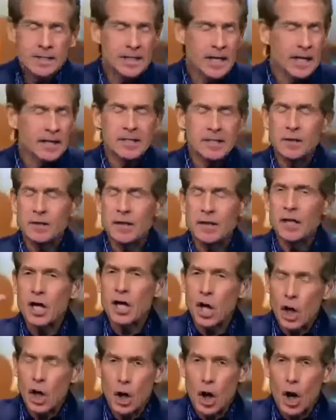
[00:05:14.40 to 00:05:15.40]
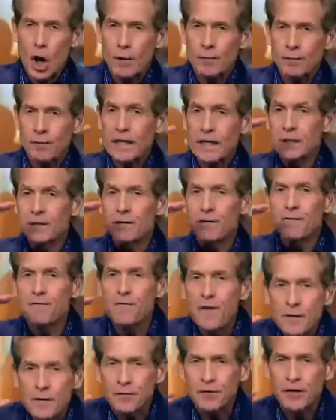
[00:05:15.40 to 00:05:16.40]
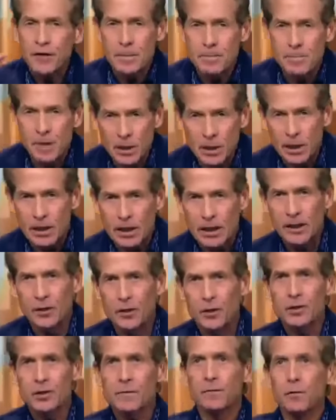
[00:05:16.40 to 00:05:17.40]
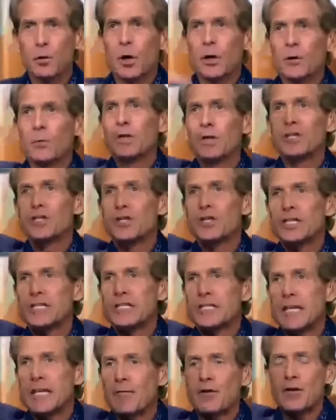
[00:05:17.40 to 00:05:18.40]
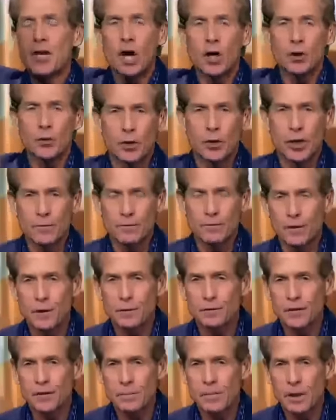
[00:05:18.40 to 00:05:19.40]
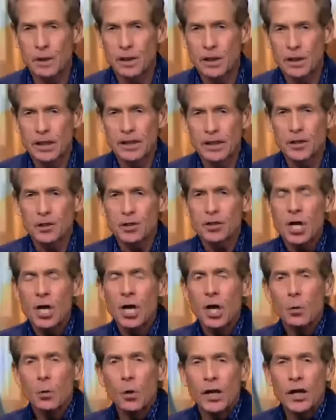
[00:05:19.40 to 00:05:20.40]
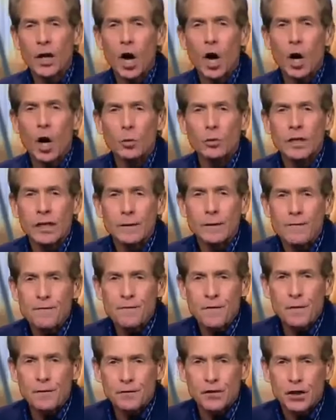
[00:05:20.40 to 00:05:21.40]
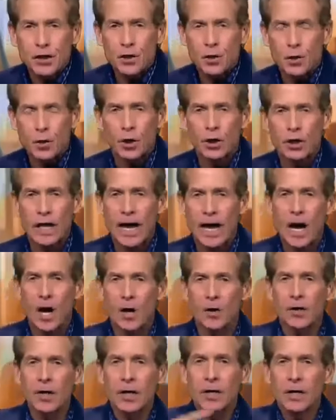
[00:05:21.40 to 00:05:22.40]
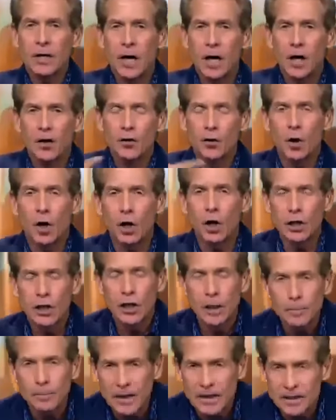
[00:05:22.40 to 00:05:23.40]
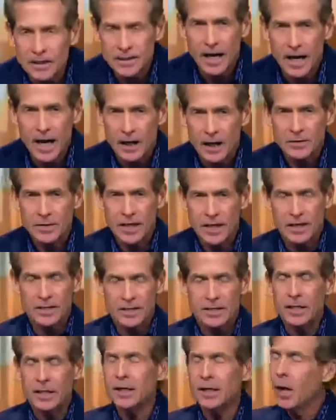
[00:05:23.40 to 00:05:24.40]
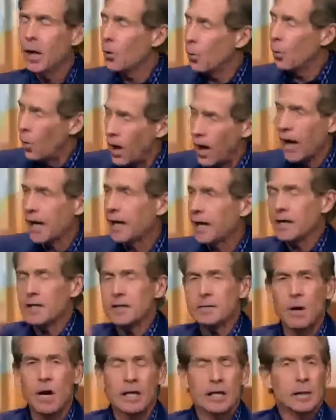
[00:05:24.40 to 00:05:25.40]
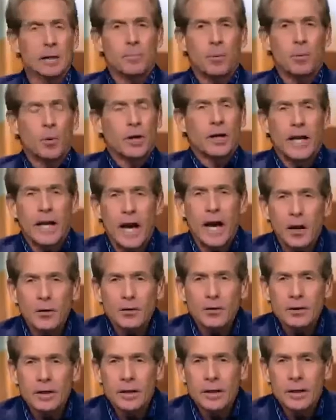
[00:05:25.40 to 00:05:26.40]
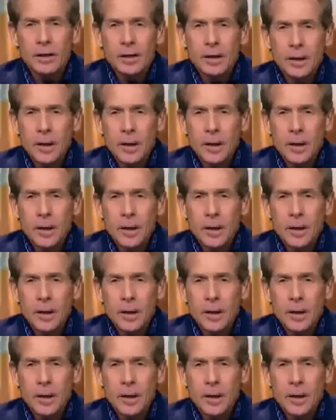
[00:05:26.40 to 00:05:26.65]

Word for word: says that the cutoff is 50 milliliters. Floyd went to 750 milliliters when only 50 are allowed under Olympic style testing. Why? As Molly pointed out,